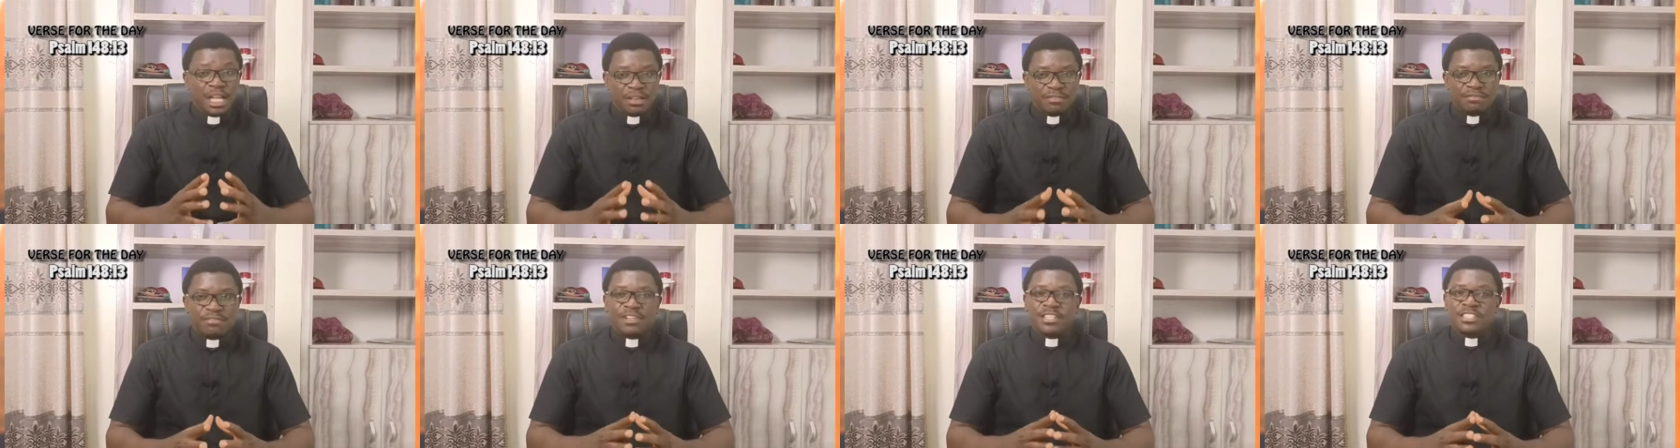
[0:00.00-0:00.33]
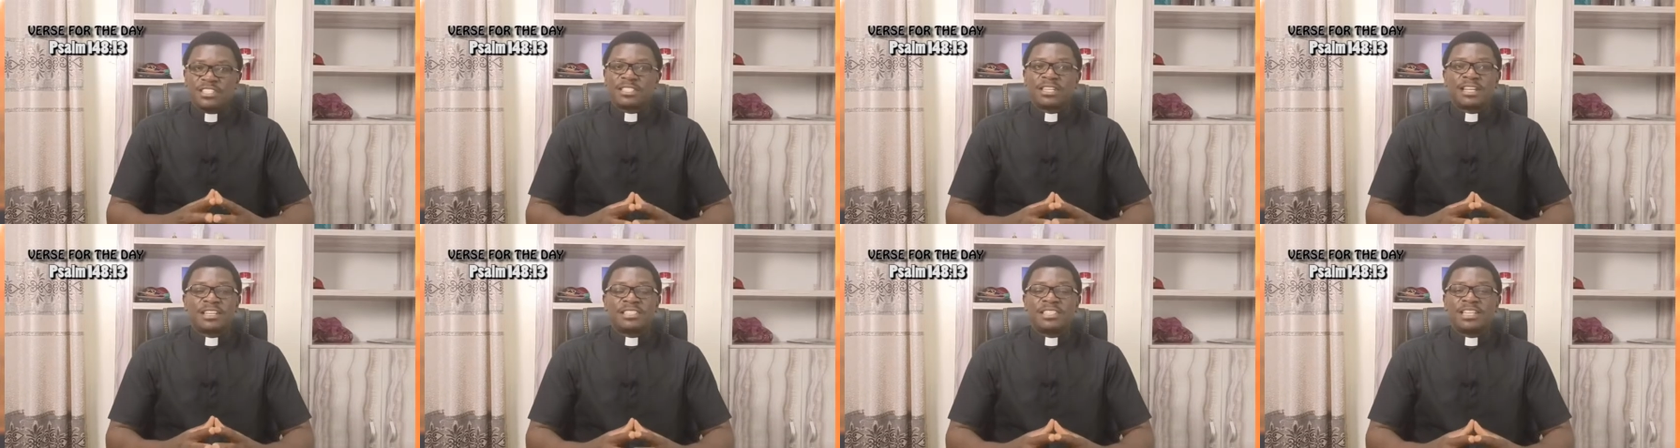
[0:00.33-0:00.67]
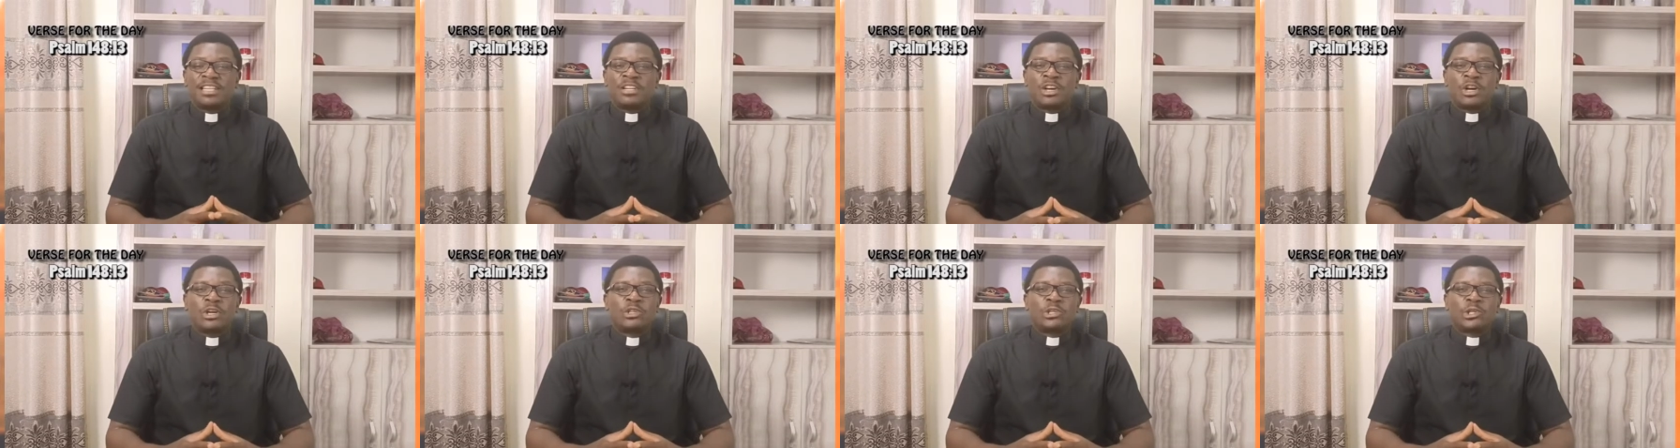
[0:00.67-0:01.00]
Verse
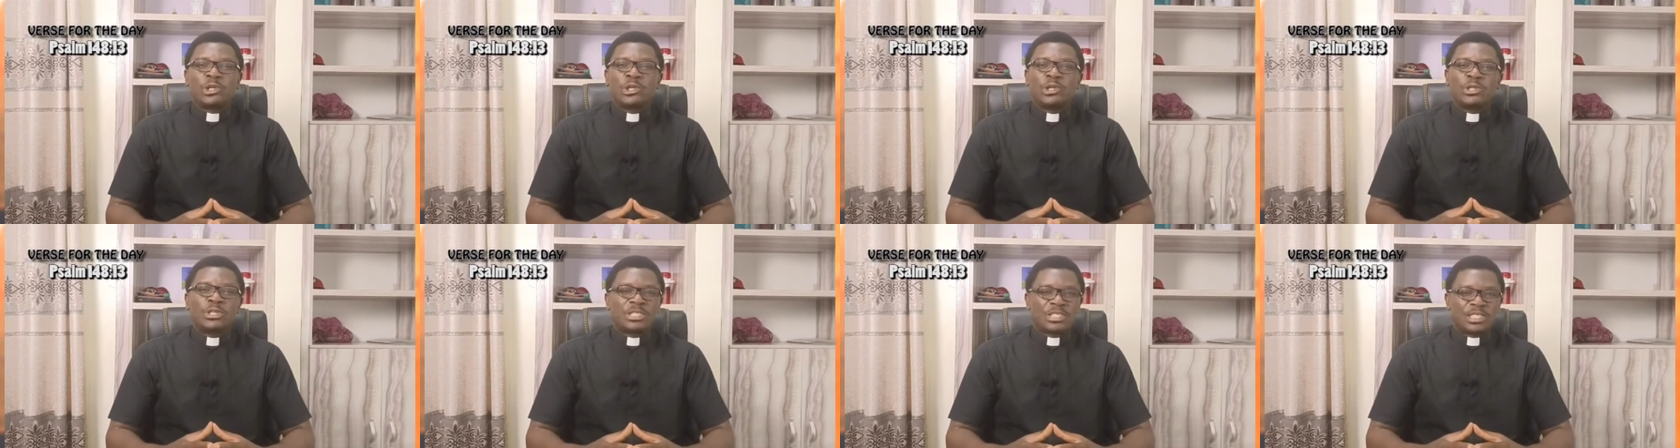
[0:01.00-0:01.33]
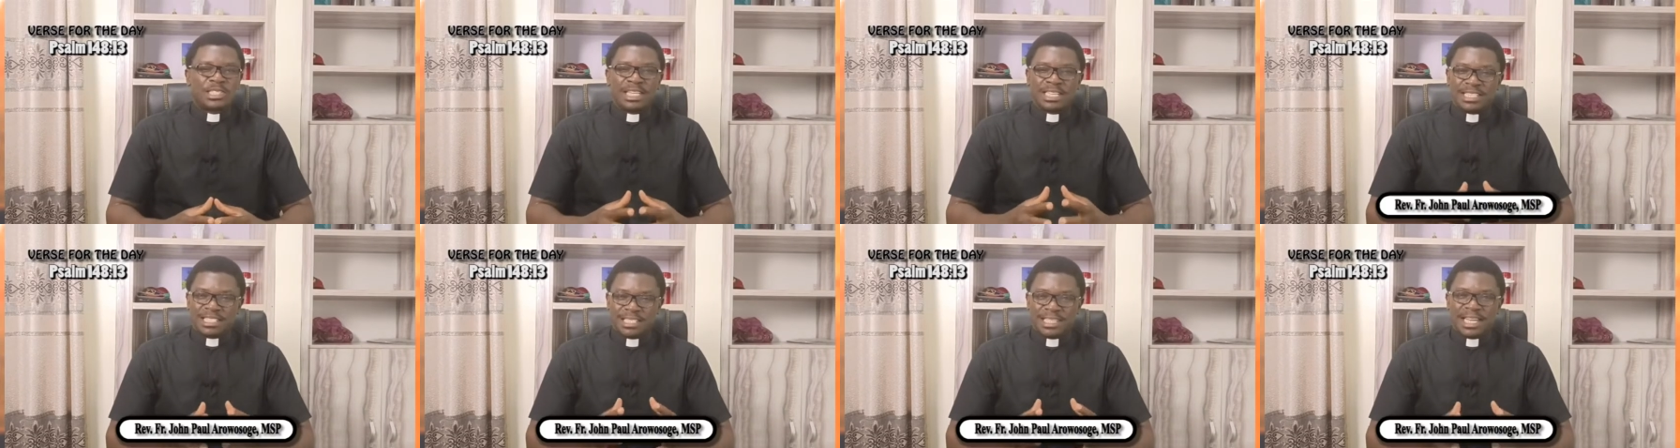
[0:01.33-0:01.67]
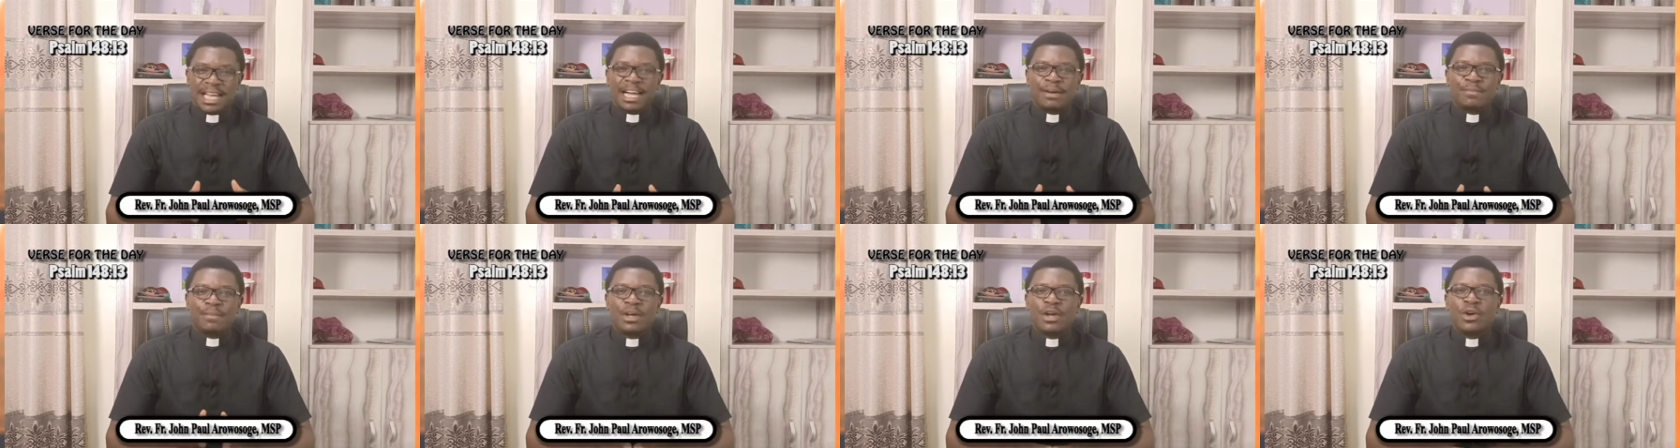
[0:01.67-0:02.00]
13 concludes the
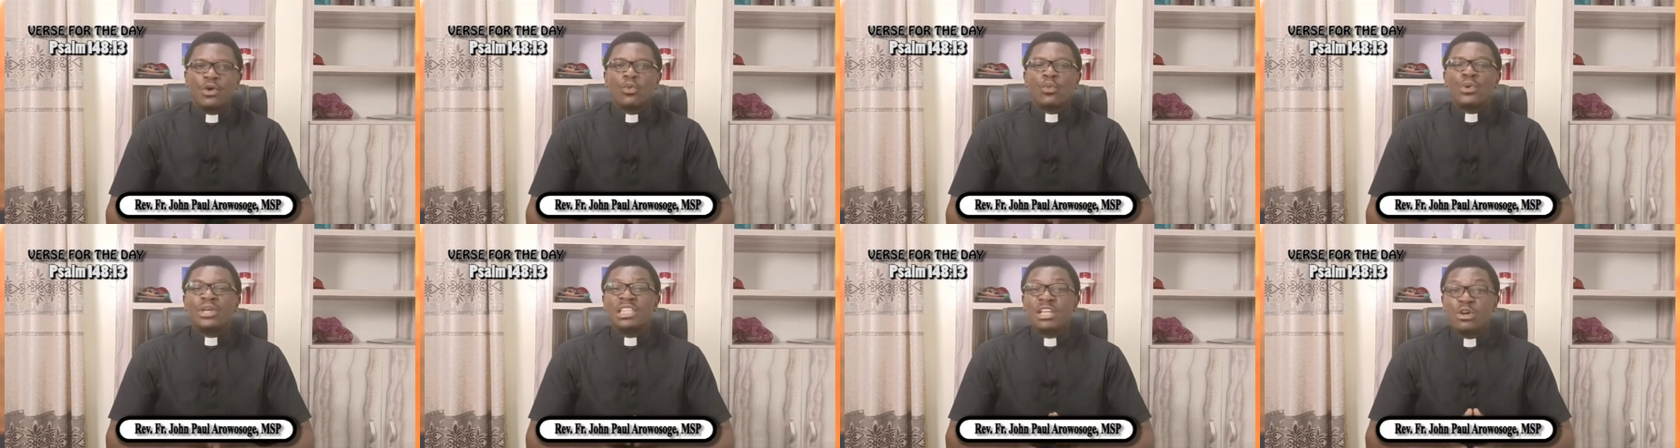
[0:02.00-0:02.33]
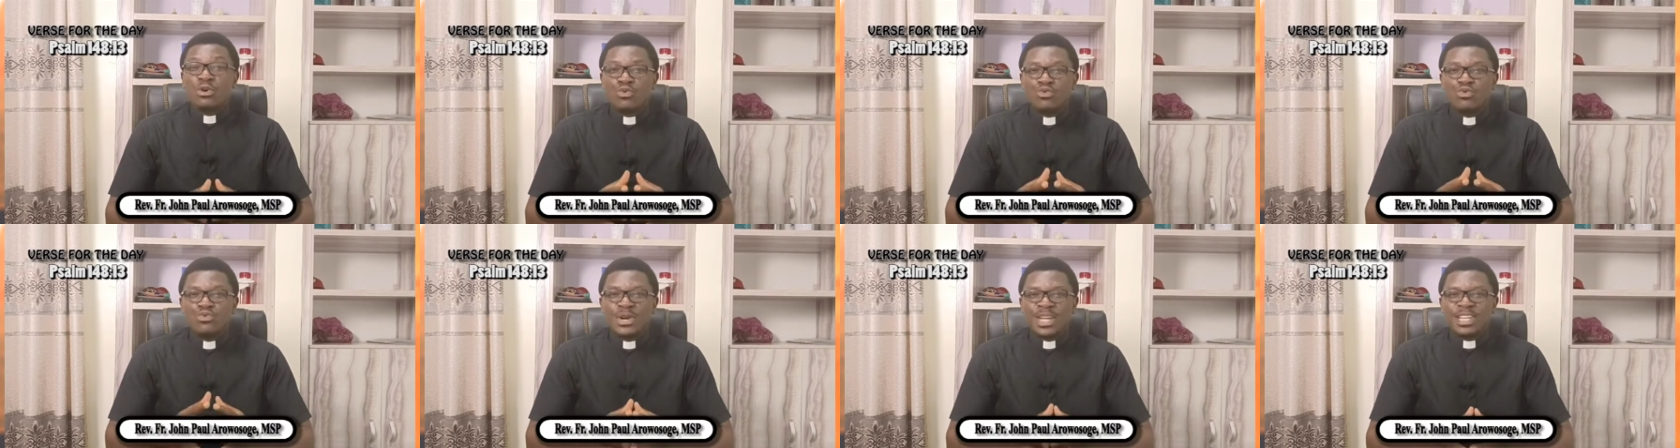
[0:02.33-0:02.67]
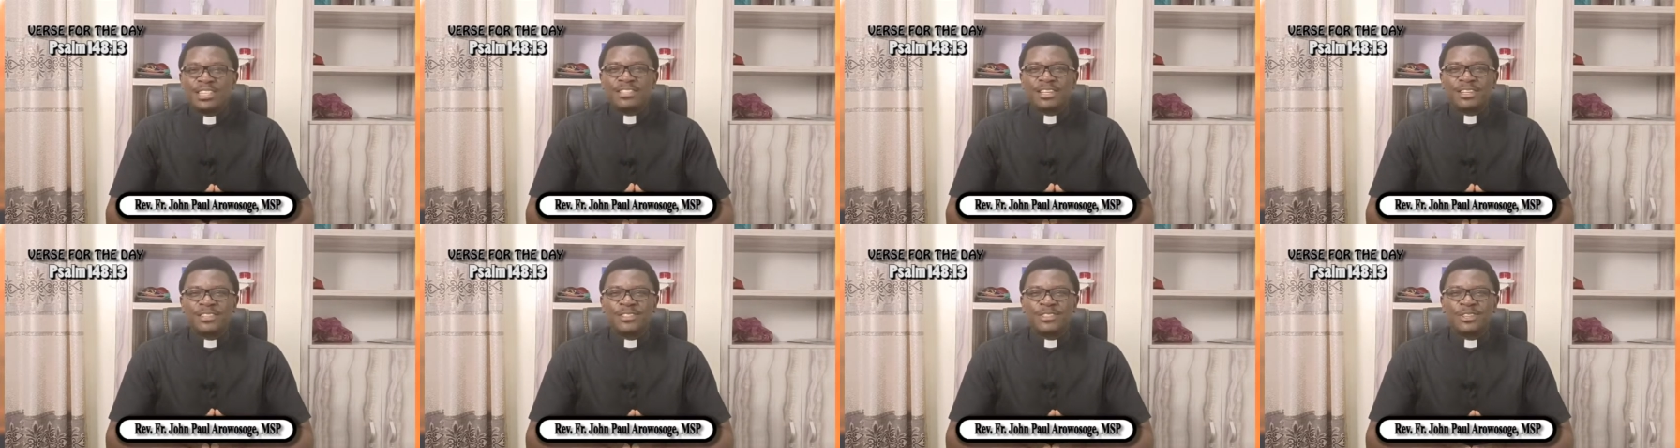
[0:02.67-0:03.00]
psalm with the
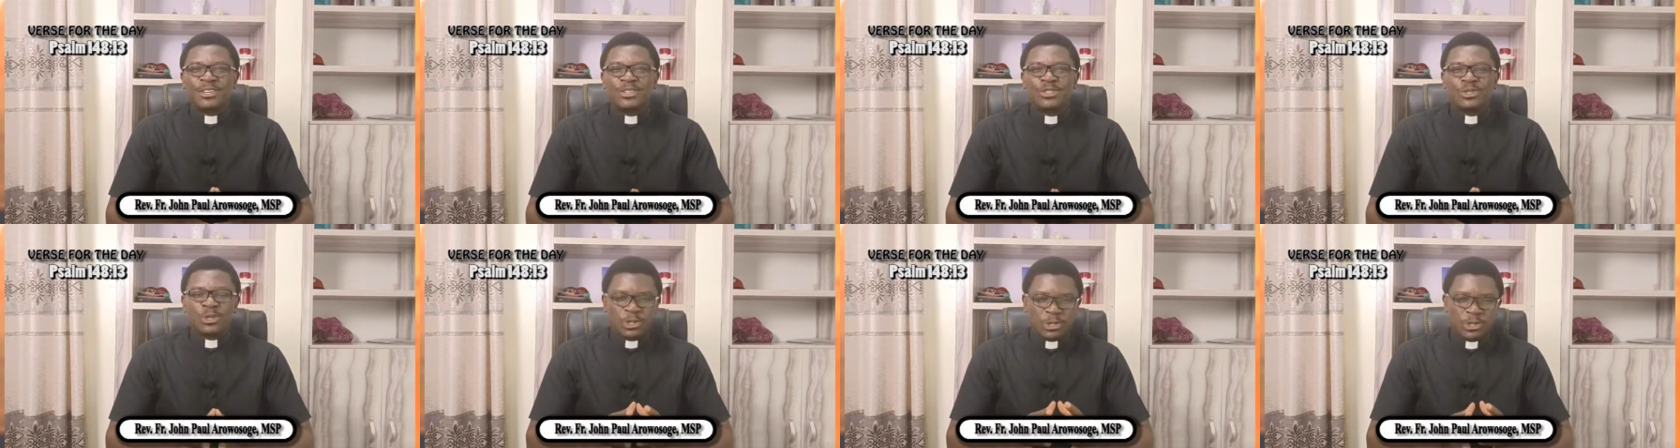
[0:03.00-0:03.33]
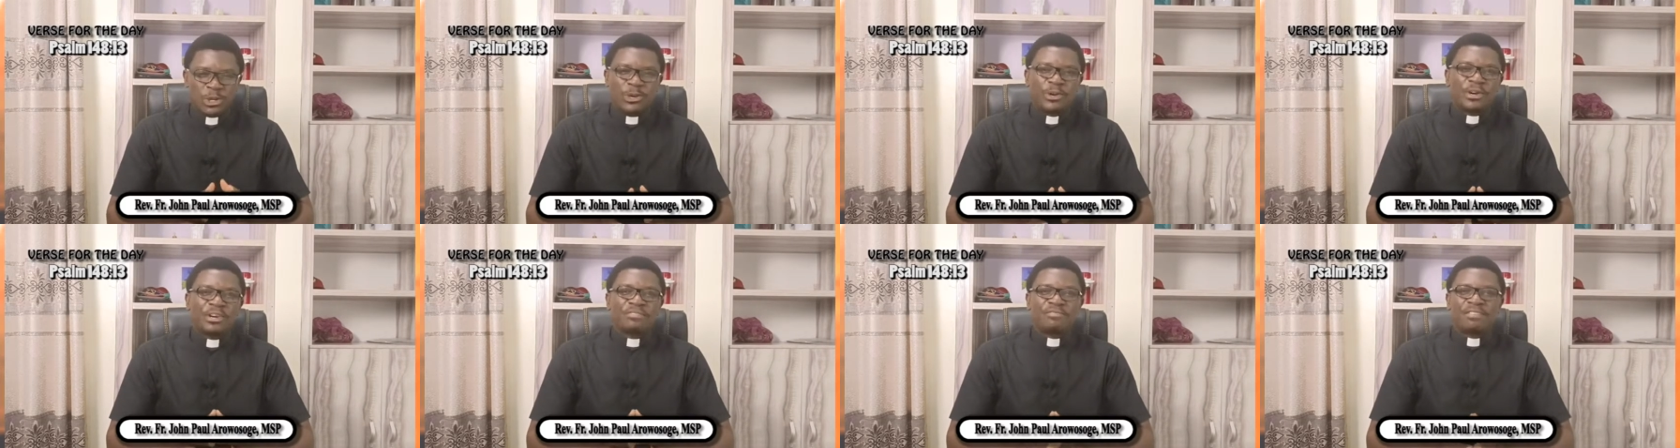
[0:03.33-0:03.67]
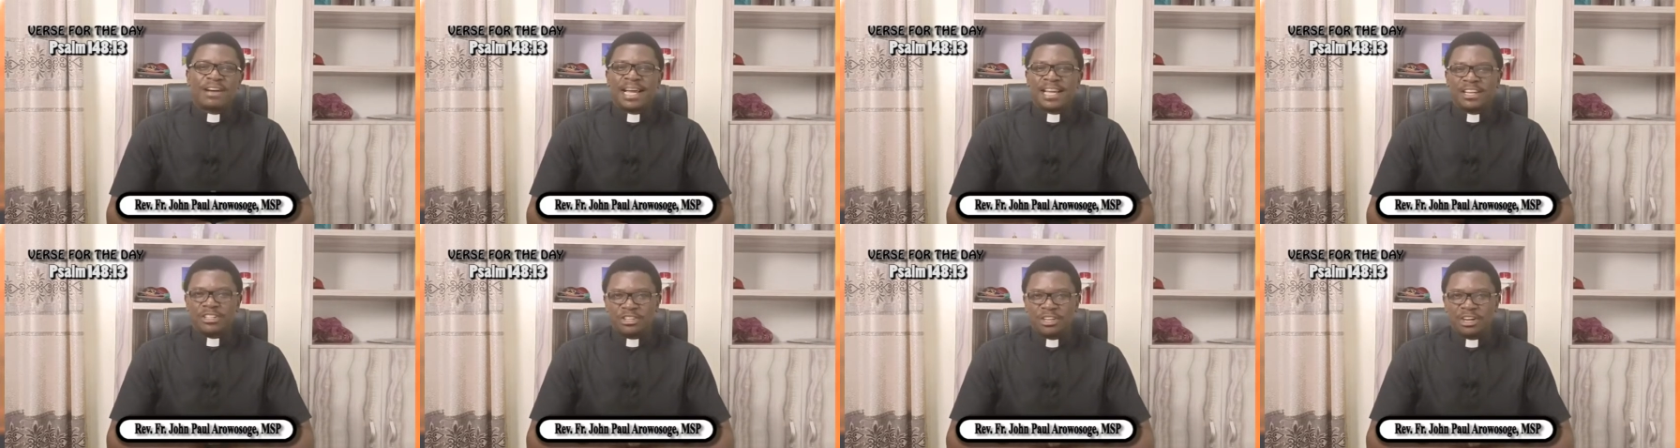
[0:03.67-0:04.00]
reason to
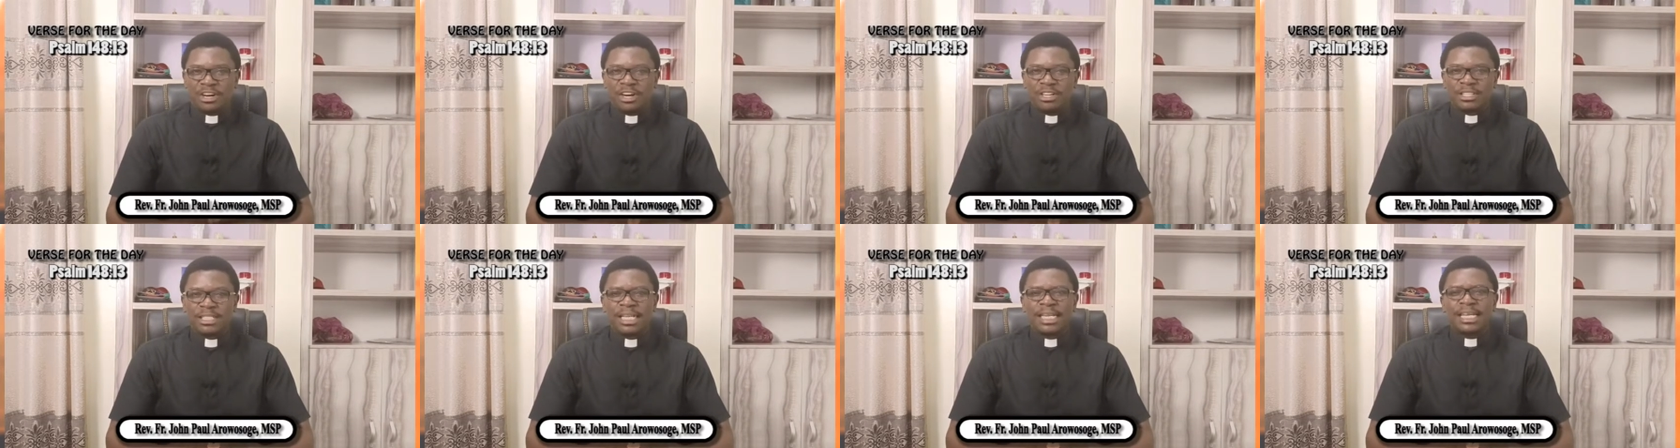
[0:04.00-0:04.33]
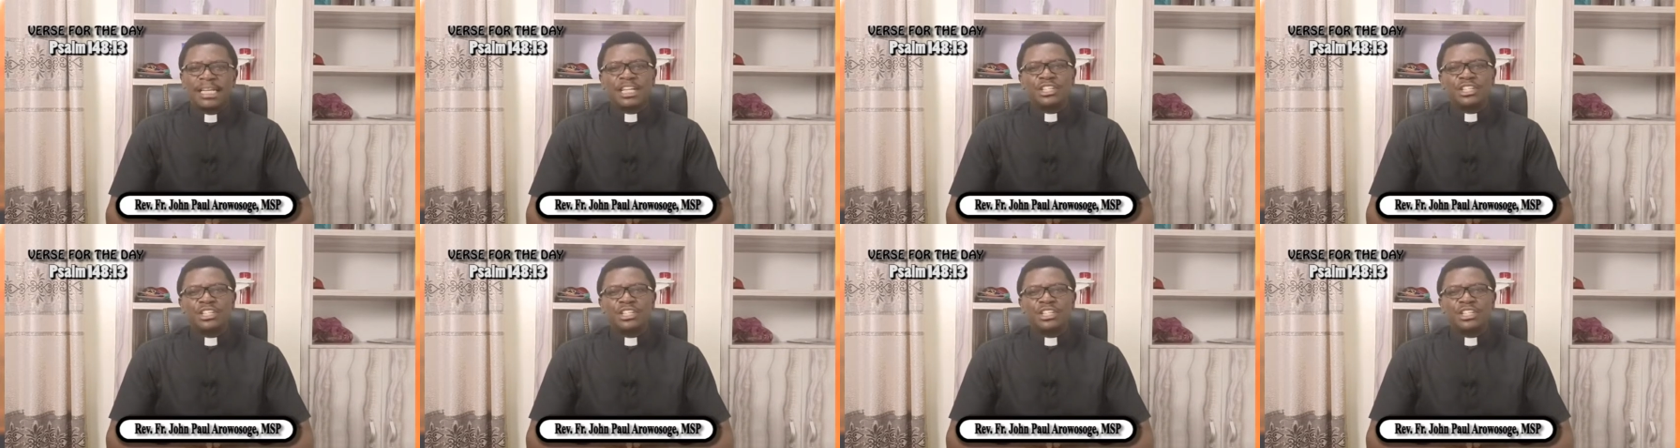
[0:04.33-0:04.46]
glorify God.